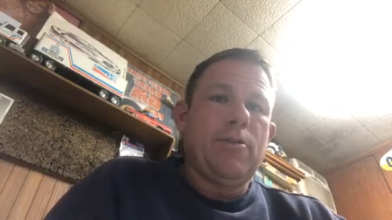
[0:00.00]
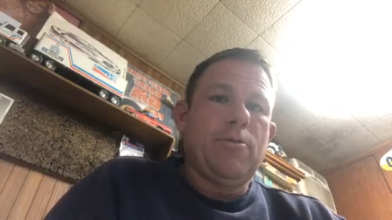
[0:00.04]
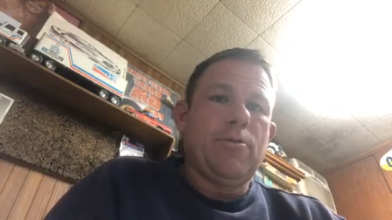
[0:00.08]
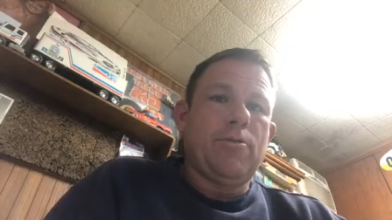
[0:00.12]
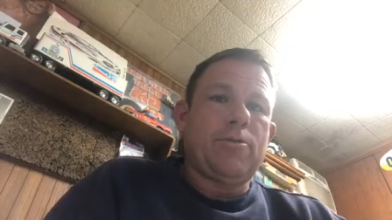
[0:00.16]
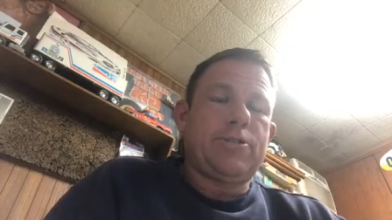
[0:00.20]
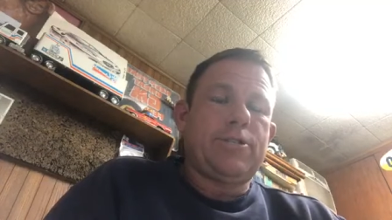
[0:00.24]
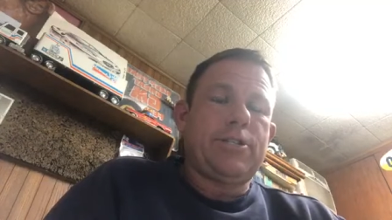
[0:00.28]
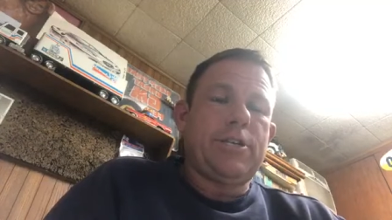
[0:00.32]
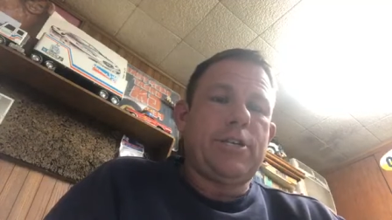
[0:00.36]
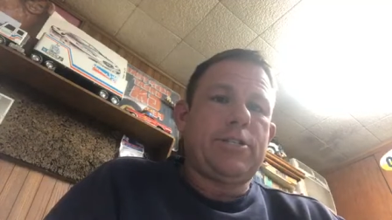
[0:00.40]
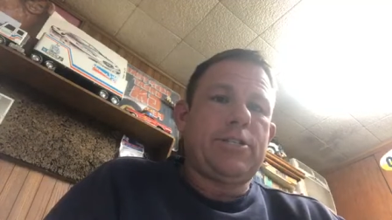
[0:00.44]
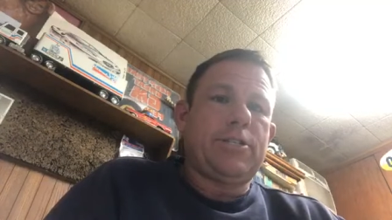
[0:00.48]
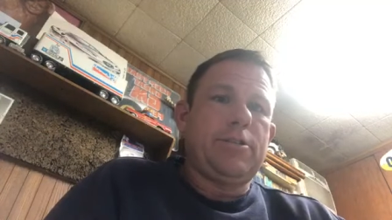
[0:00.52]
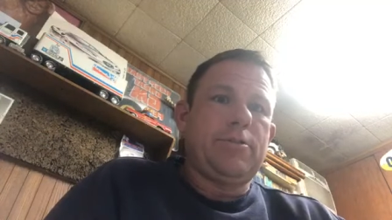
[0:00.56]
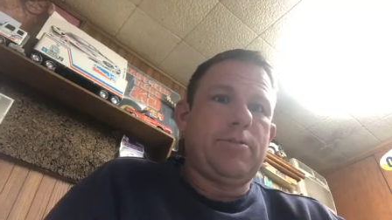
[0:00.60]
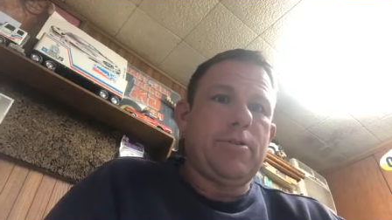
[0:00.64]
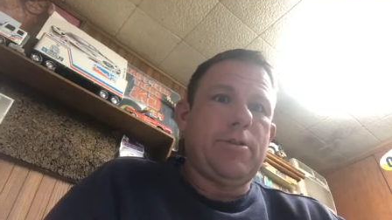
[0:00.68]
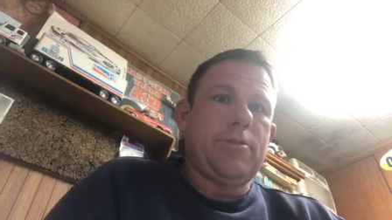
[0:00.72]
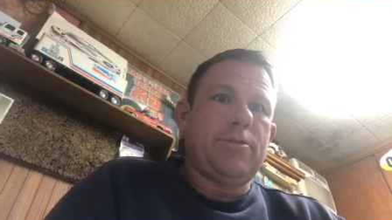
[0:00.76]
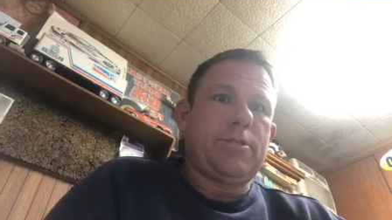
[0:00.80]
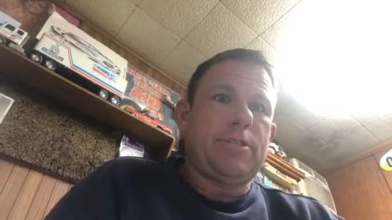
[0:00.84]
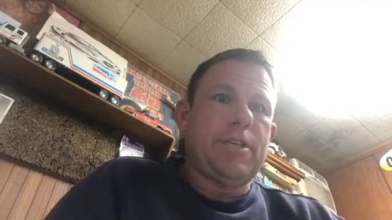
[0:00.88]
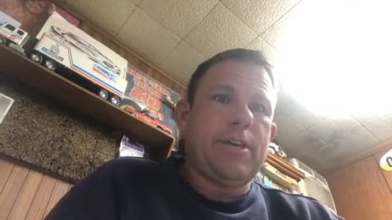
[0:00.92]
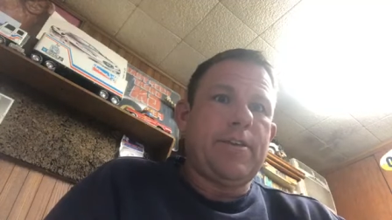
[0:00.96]
or
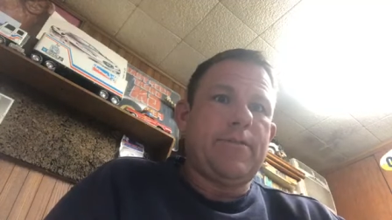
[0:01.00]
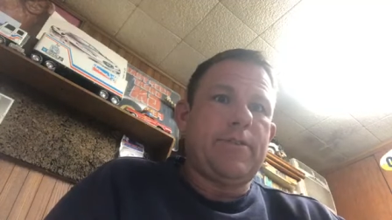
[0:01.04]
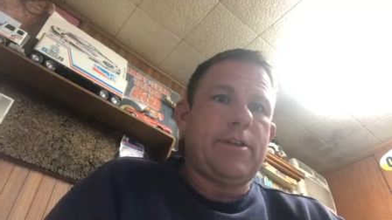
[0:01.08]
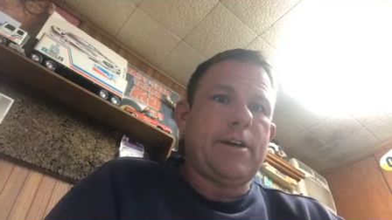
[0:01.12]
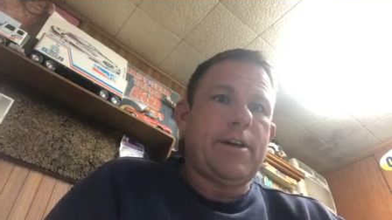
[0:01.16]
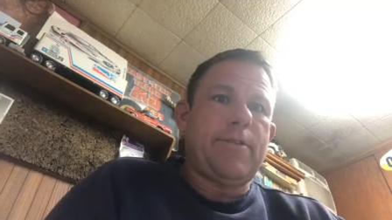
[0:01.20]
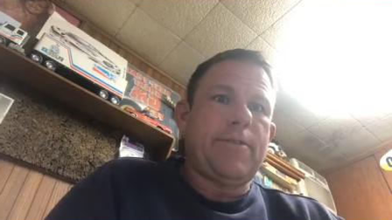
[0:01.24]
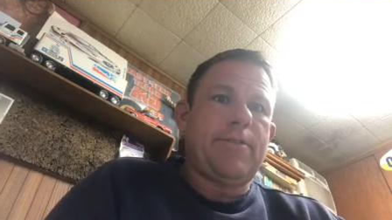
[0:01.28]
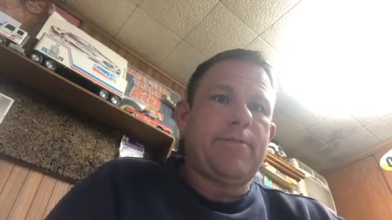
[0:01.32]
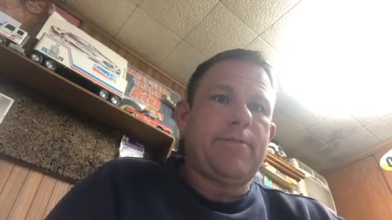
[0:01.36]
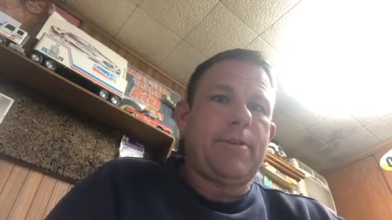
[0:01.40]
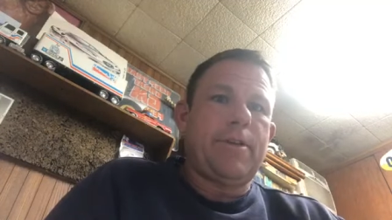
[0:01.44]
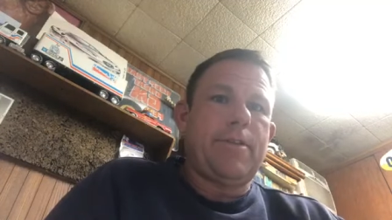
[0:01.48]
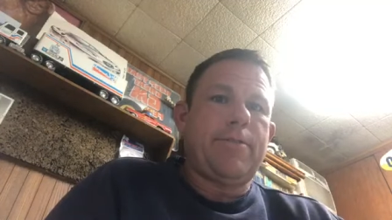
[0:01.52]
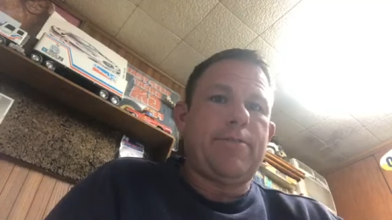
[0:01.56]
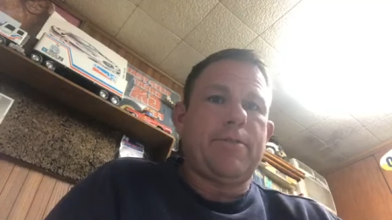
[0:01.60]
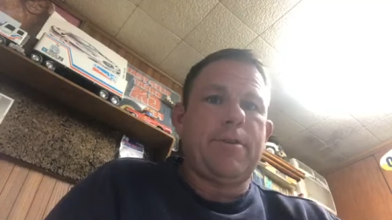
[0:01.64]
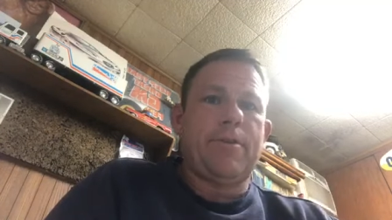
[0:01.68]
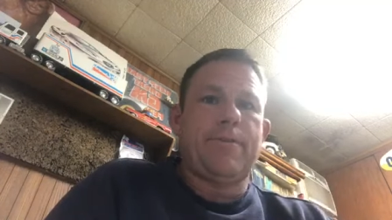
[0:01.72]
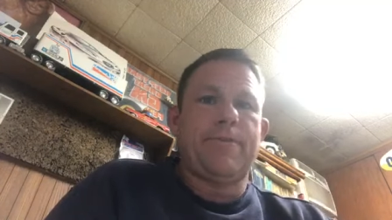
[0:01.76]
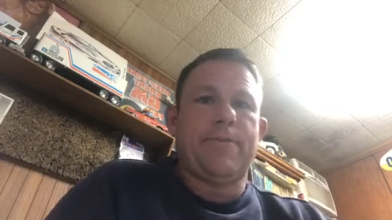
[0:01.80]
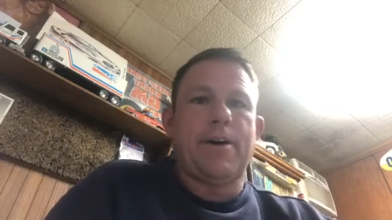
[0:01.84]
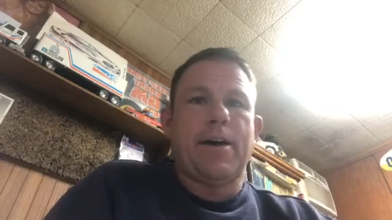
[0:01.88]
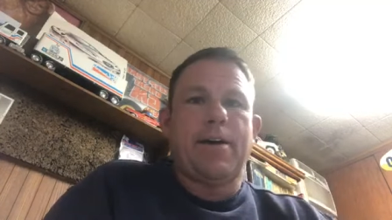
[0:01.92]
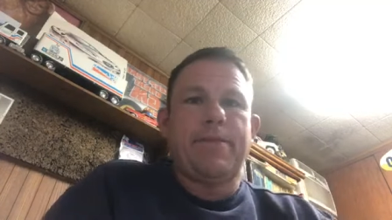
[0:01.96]

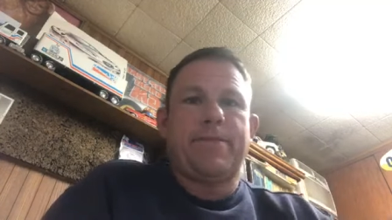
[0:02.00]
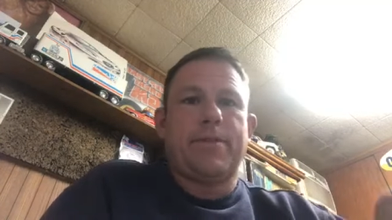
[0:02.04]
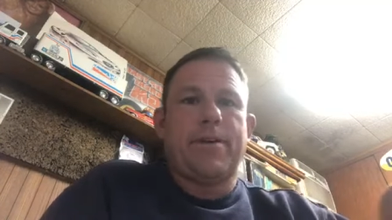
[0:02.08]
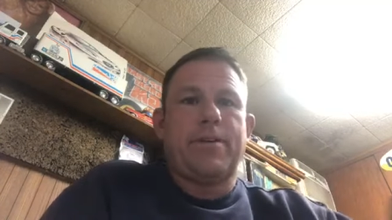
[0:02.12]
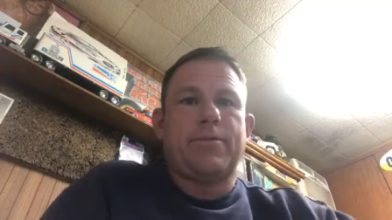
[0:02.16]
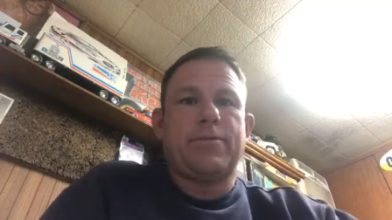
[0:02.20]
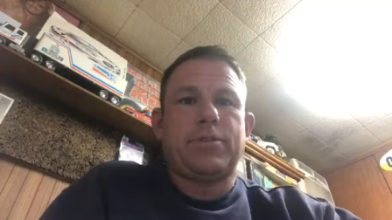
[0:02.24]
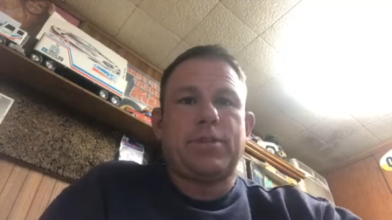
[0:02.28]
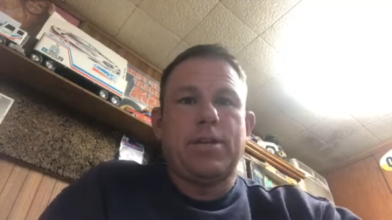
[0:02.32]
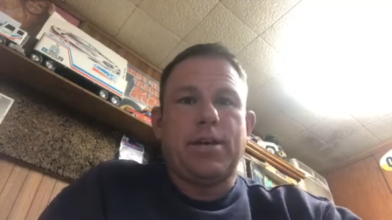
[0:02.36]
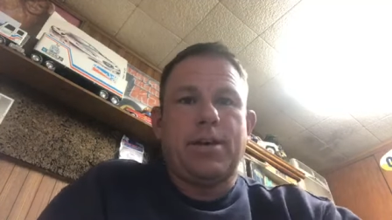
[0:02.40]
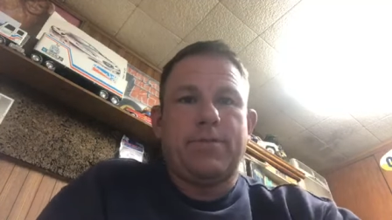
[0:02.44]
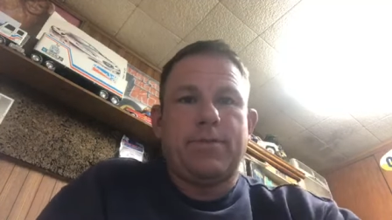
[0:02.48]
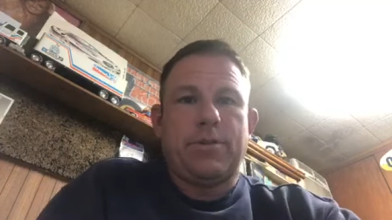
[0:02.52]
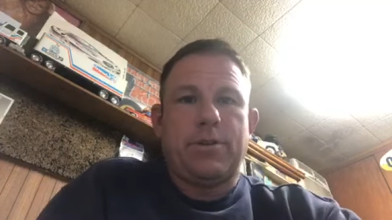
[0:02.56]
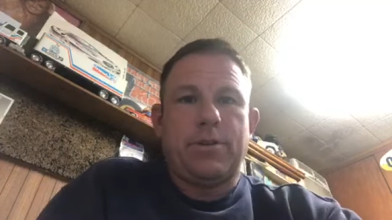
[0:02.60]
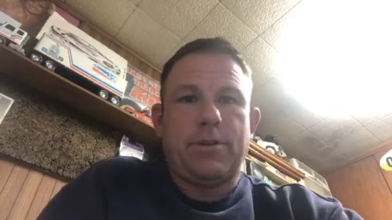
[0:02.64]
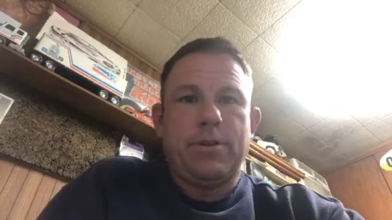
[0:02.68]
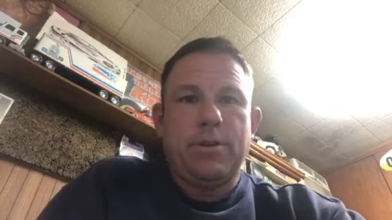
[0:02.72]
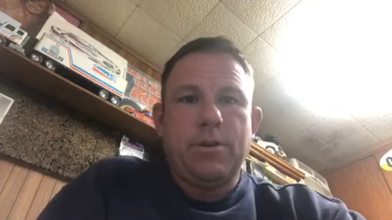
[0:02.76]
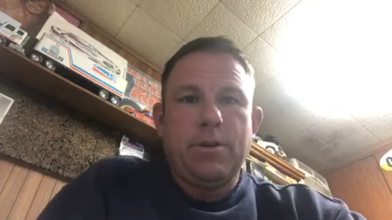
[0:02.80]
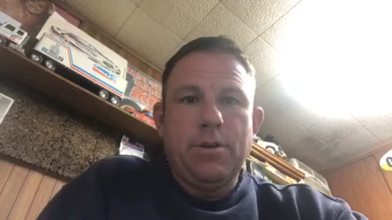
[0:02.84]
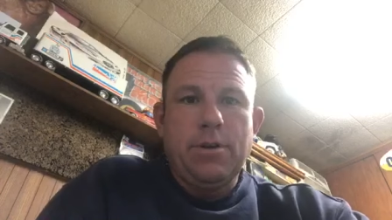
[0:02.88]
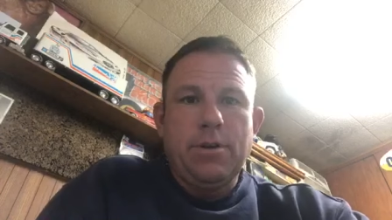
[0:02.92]
620-793-3557.